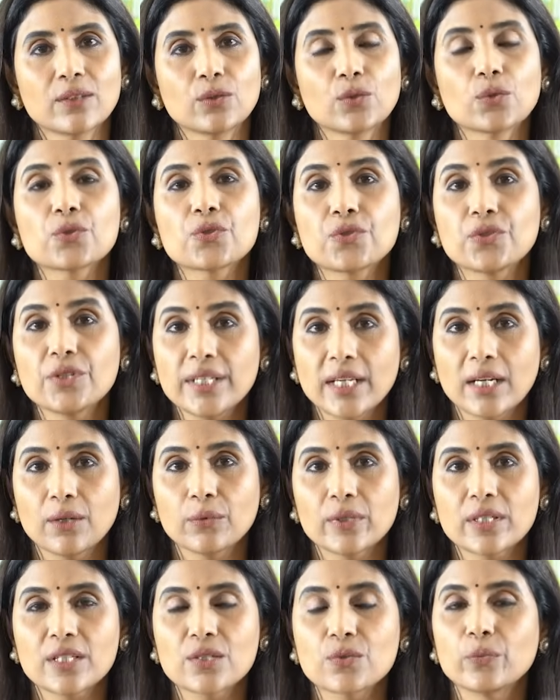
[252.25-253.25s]
Those 3
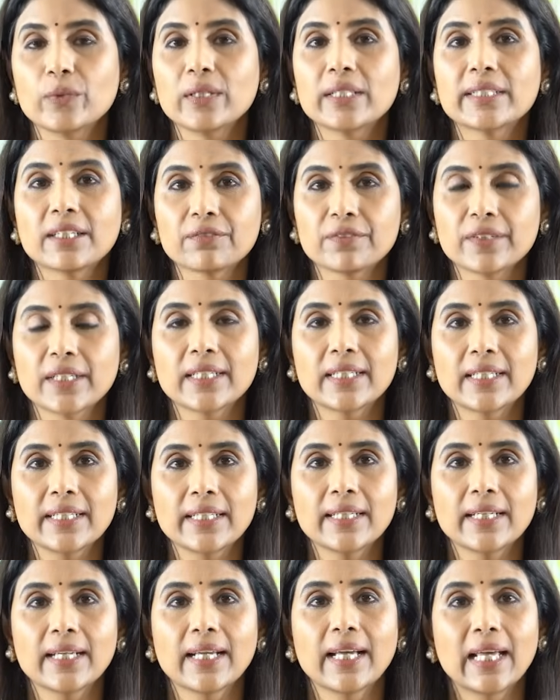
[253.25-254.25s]
hours will
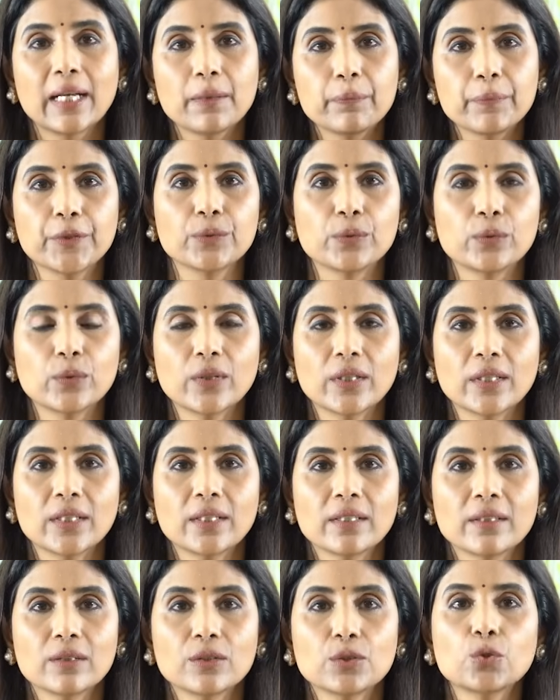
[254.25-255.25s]
definitely help you
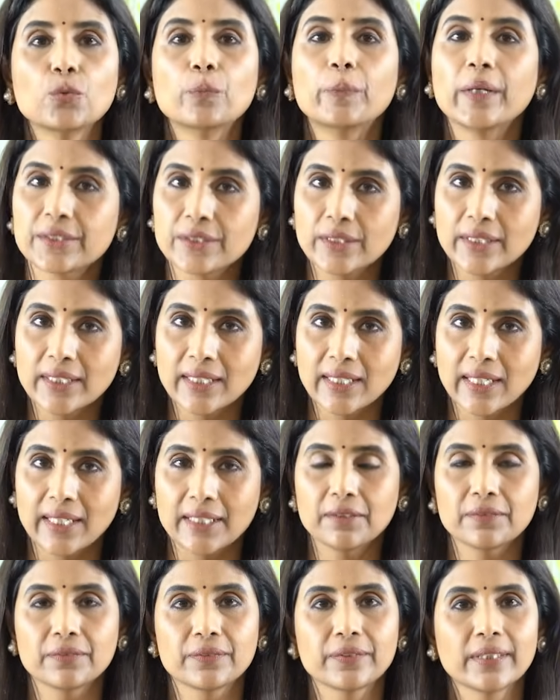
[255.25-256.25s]
do better in
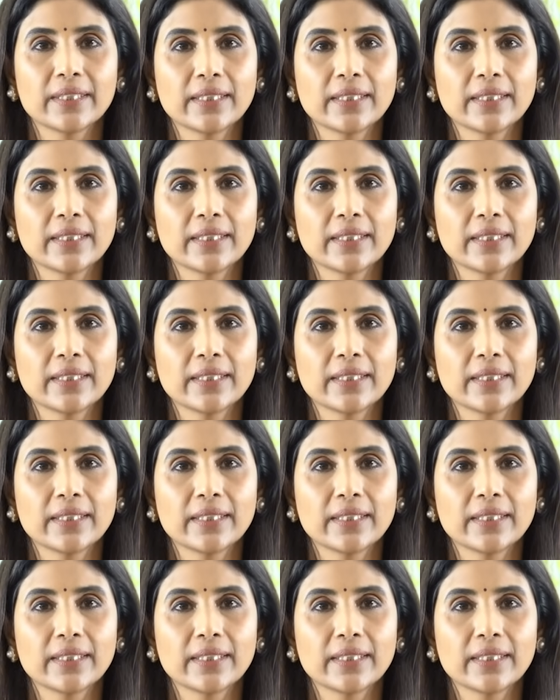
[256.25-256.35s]
life